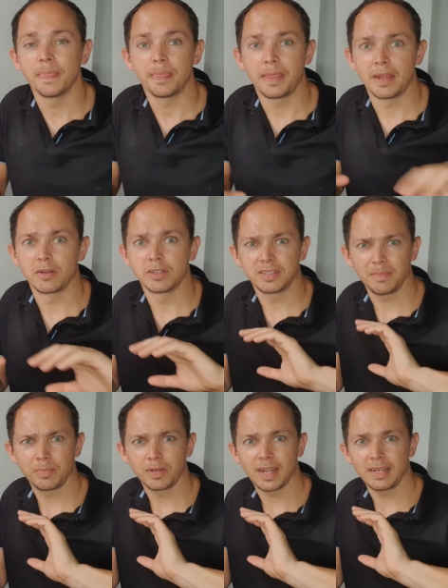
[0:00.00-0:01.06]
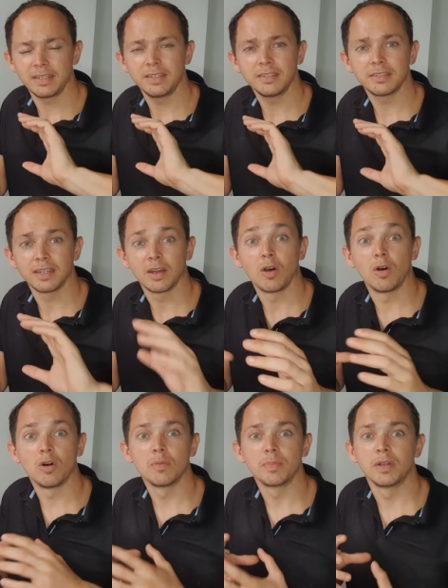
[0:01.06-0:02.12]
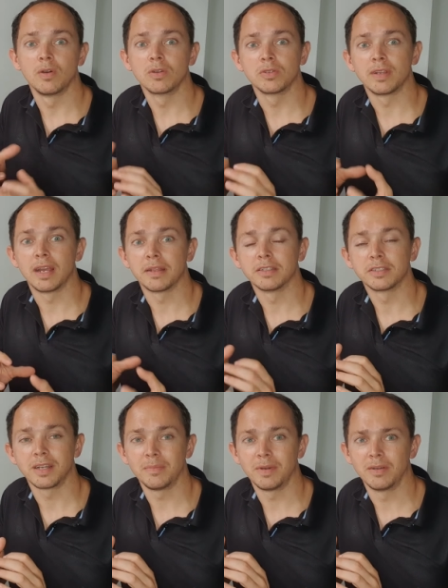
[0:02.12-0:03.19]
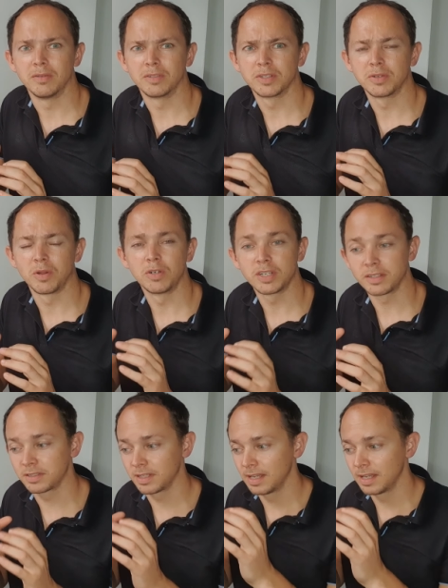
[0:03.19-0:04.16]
they are not separate entities, they all belong together somehow. So don't just